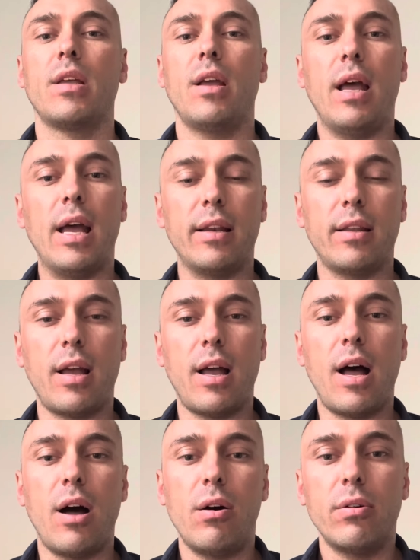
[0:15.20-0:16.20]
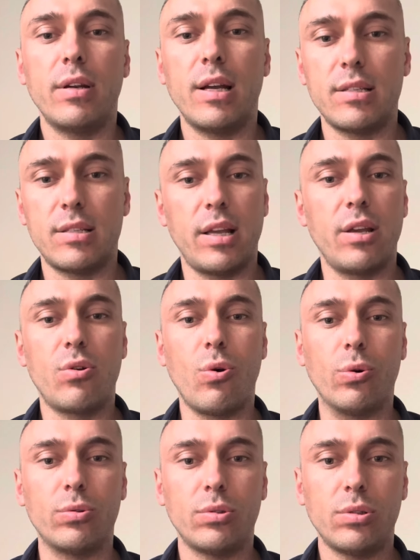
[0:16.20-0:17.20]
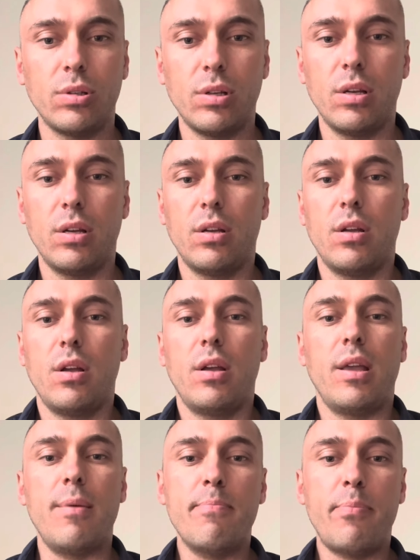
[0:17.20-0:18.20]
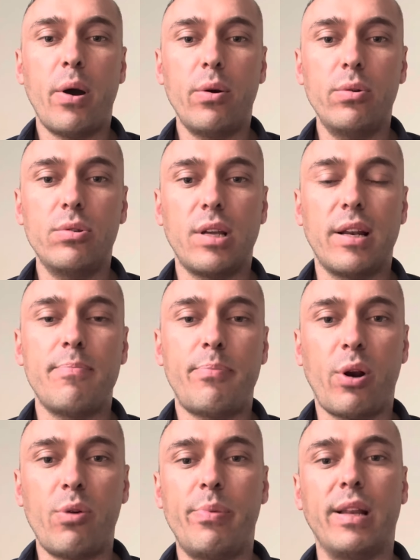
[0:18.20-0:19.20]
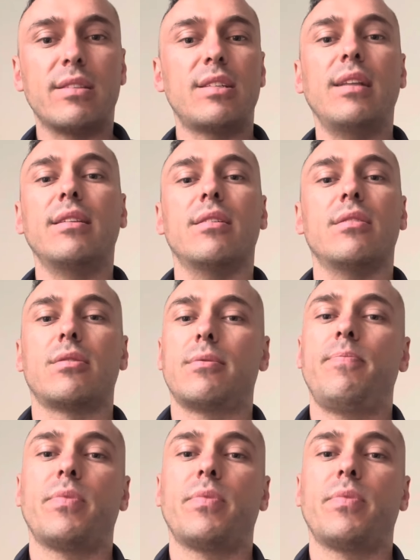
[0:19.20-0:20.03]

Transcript: and how does a court impose an appropriate sentence.